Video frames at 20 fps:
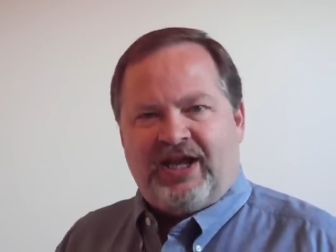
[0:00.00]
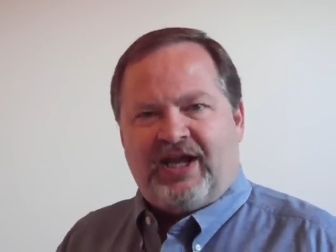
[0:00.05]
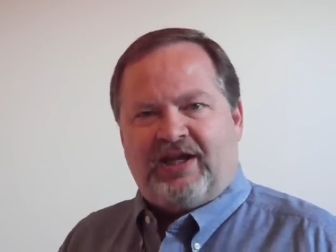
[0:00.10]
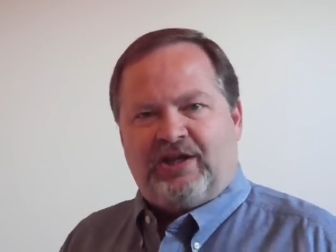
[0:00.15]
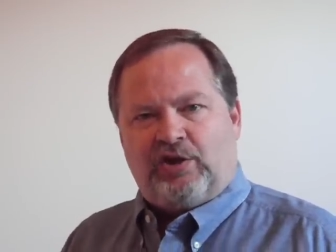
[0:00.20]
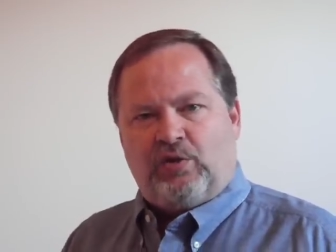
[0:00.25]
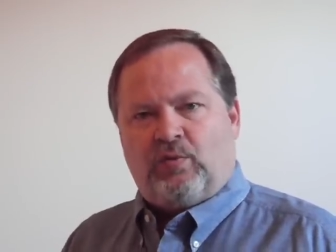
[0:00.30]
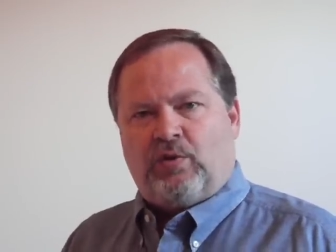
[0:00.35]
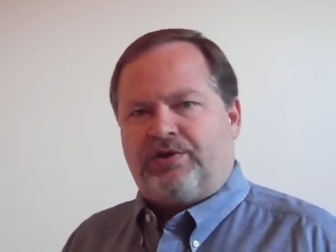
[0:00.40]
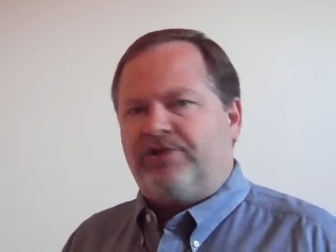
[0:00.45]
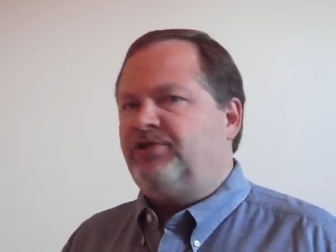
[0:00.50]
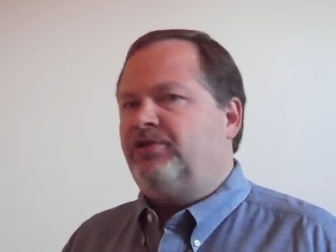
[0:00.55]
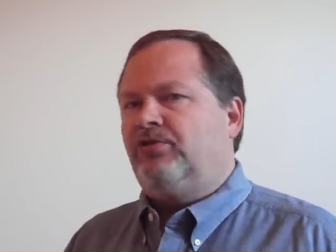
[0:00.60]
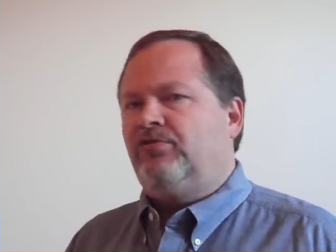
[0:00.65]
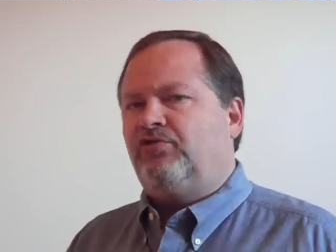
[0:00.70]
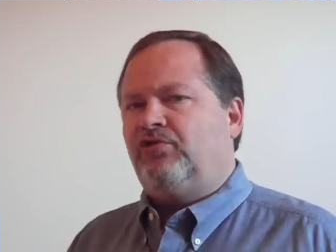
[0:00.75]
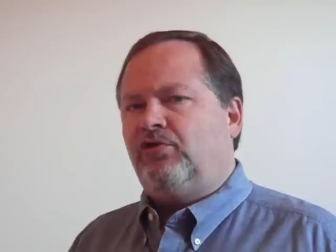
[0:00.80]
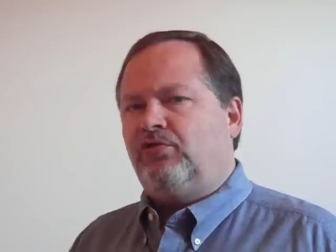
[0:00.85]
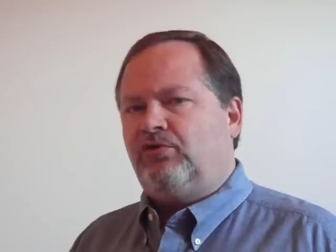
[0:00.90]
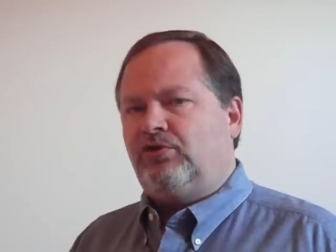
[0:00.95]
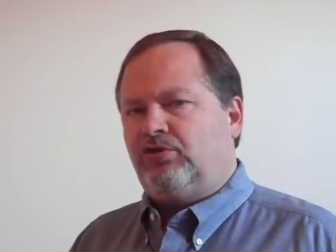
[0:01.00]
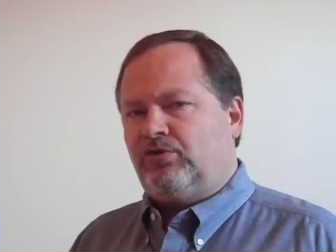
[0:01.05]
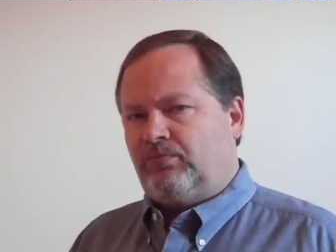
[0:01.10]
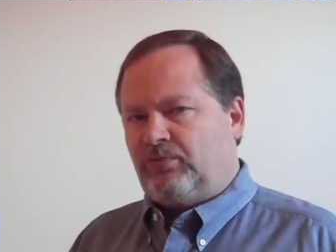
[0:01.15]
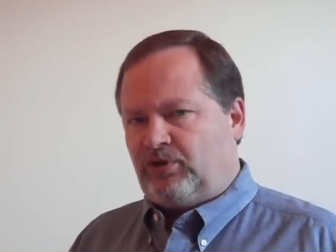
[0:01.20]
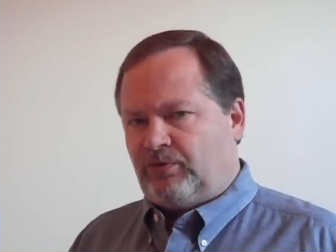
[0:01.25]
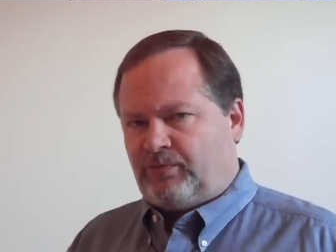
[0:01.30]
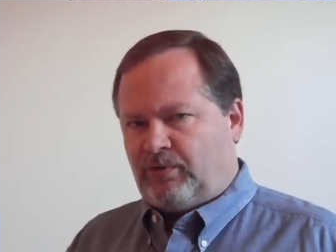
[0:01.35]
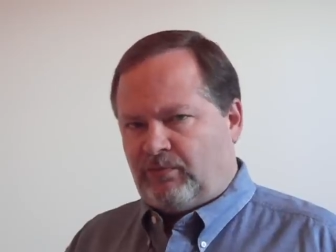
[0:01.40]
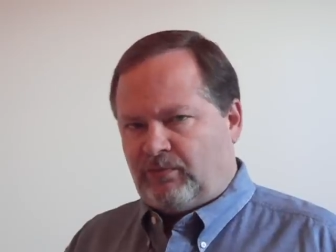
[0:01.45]
and you want to use
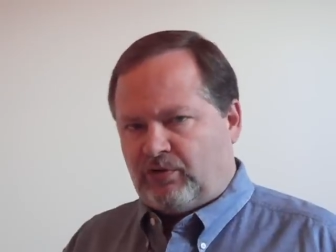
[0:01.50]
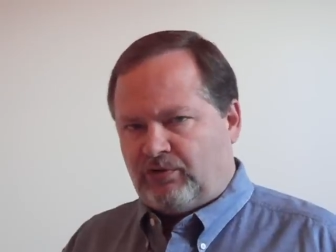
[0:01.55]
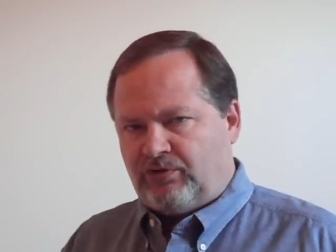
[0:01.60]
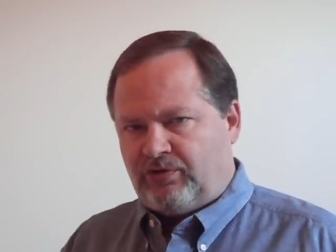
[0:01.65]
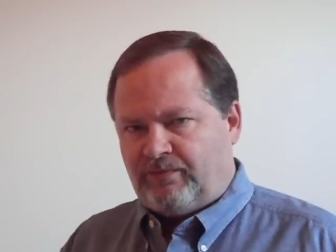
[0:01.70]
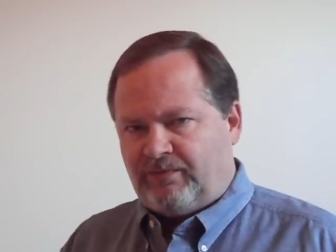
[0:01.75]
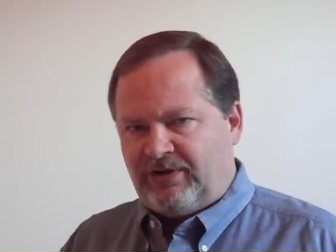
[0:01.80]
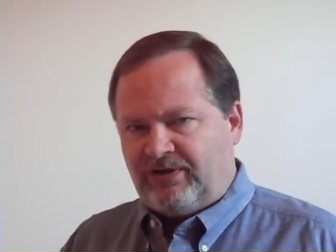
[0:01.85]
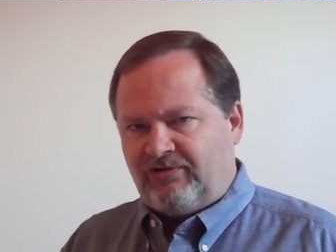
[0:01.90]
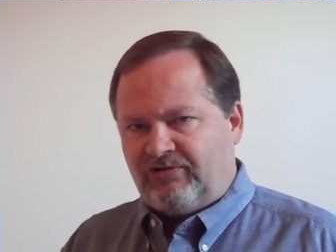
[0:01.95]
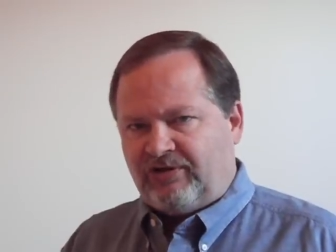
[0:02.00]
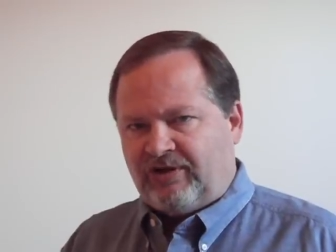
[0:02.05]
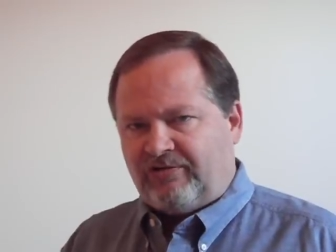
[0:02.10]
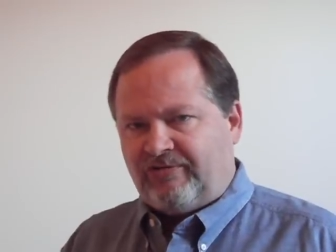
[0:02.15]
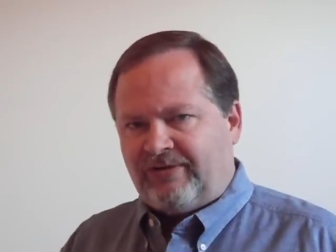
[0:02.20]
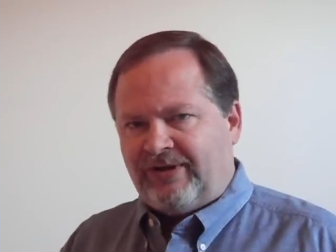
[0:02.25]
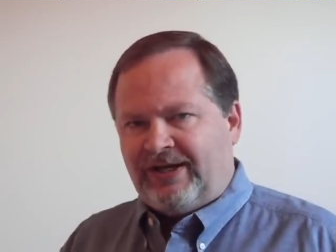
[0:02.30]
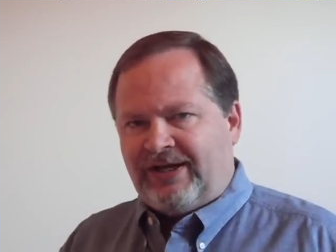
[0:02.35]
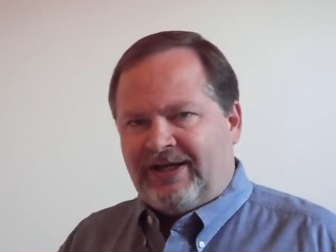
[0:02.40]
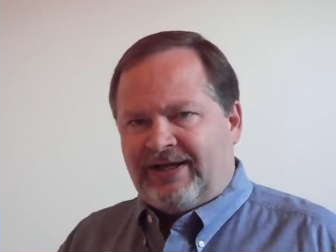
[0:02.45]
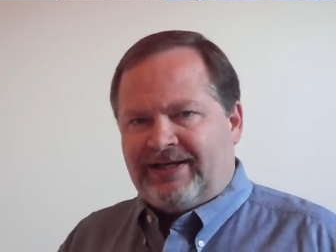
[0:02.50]
YouTube to promote your business.